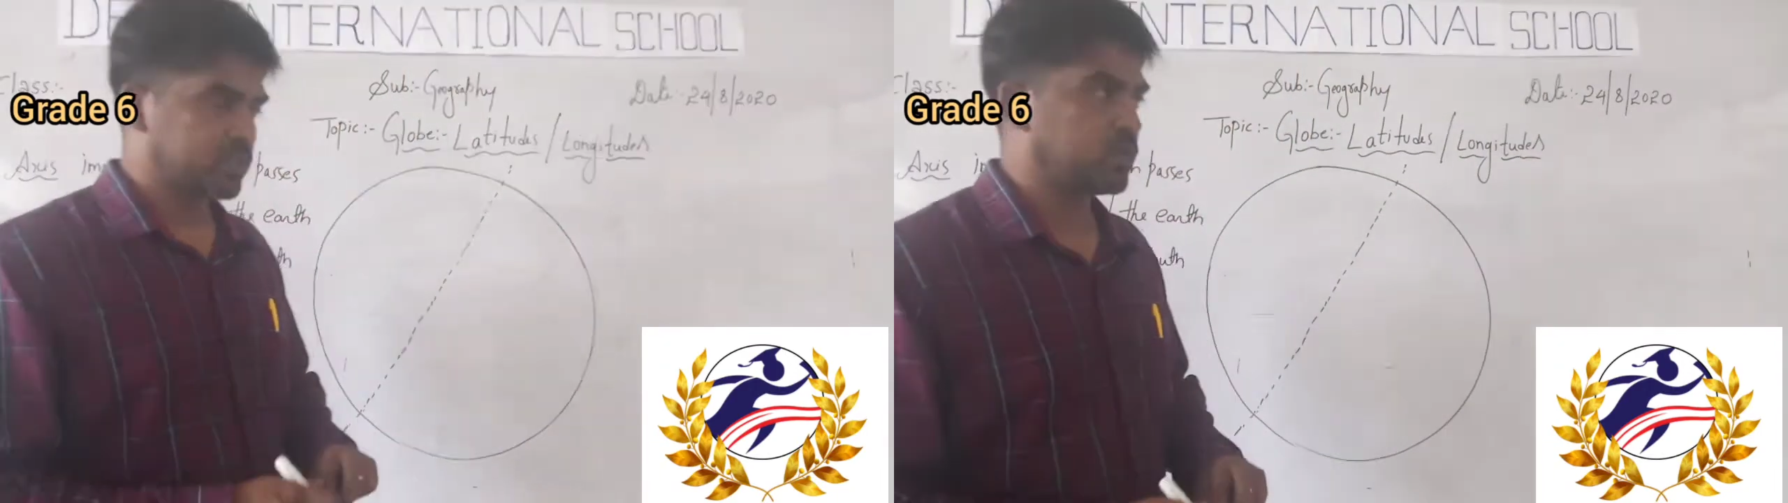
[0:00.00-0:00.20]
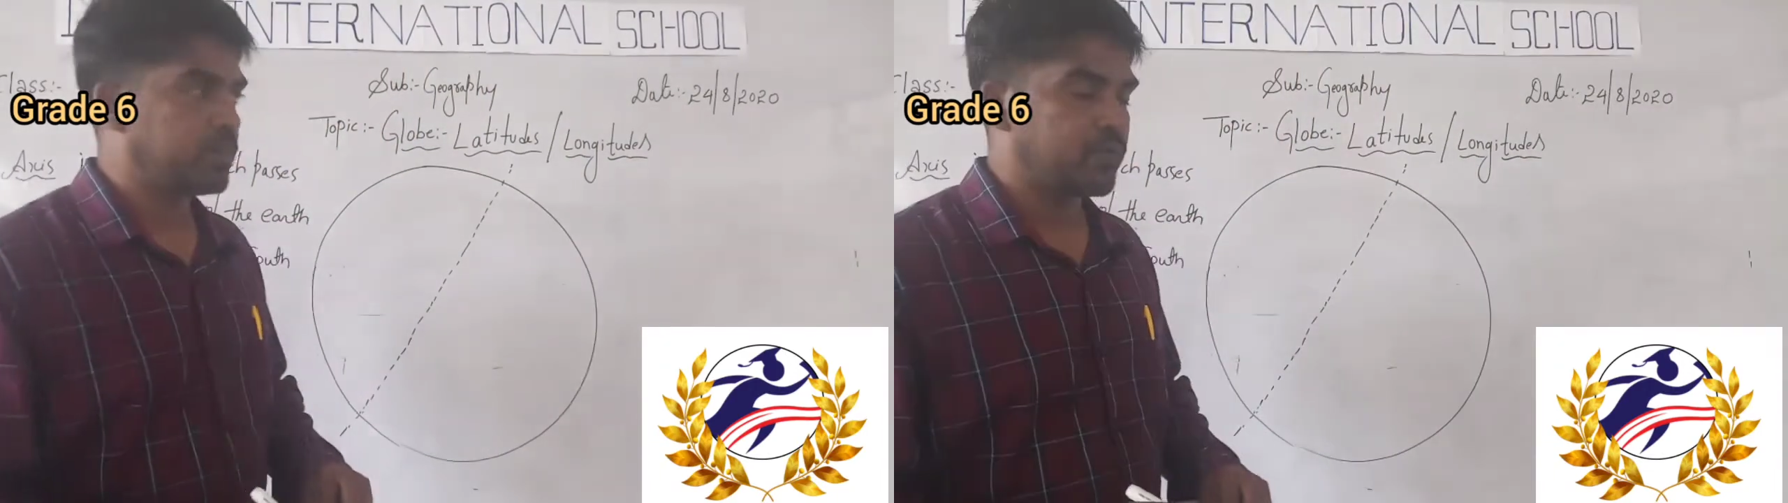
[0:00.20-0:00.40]

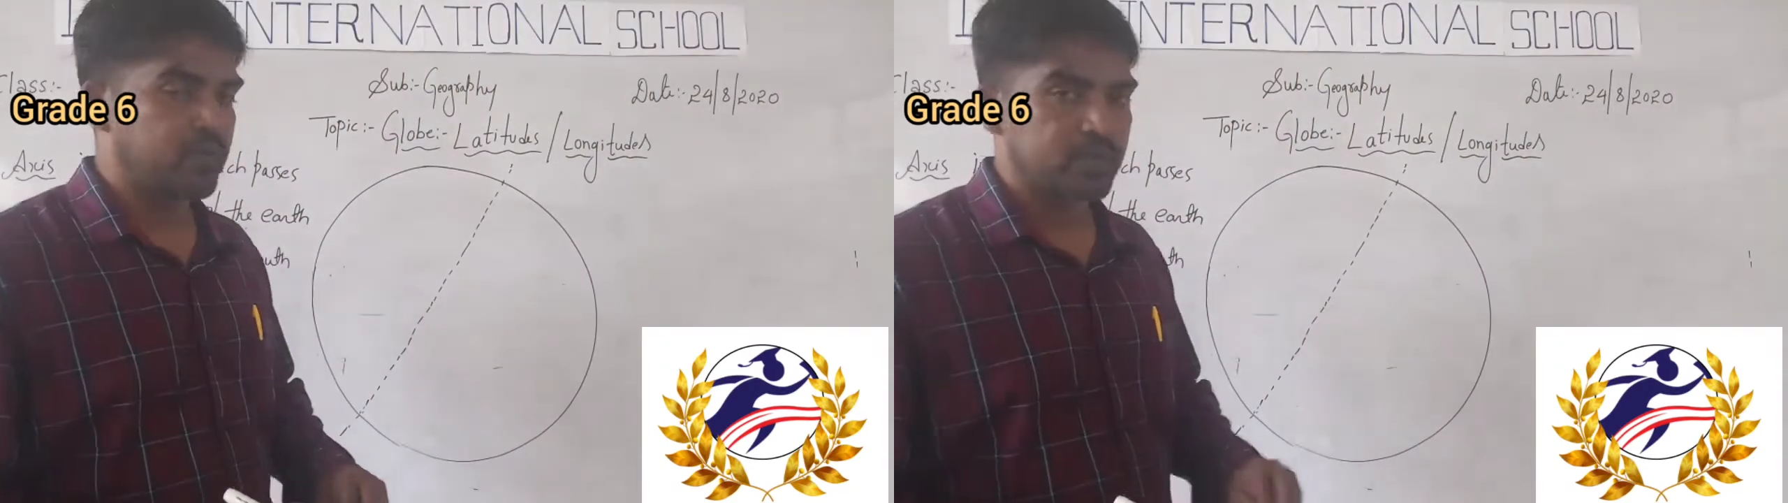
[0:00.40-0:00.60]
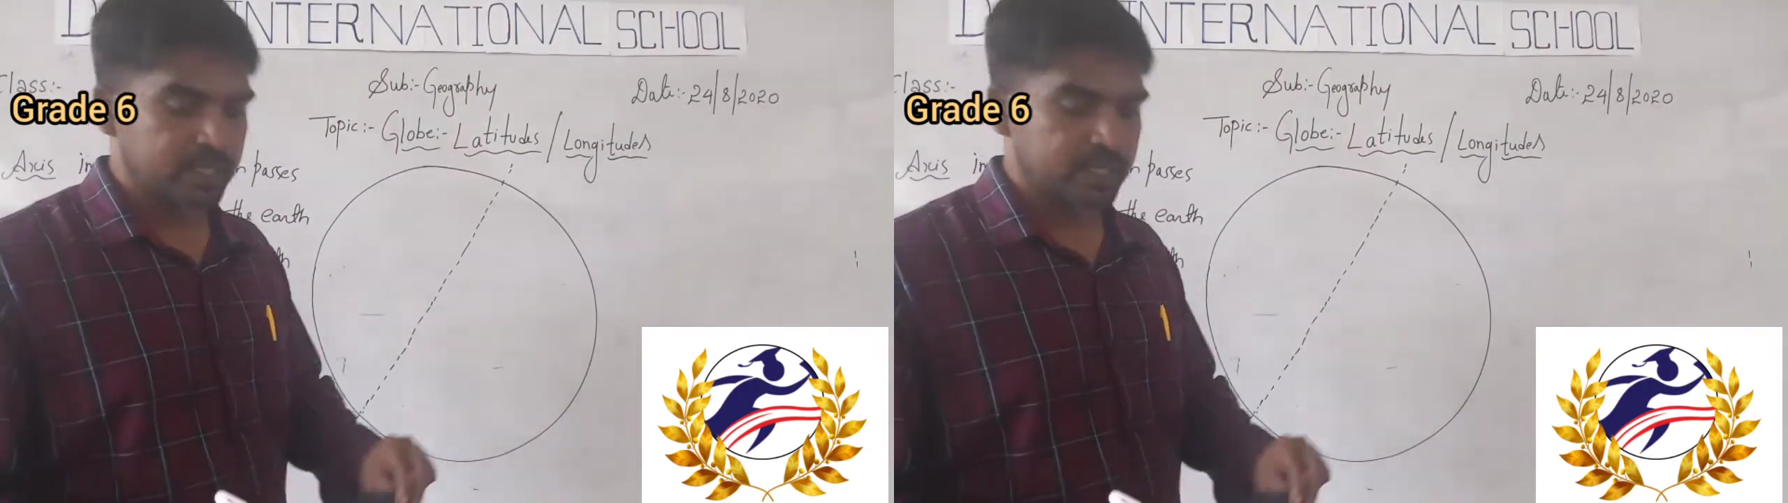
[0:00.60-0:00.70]
So before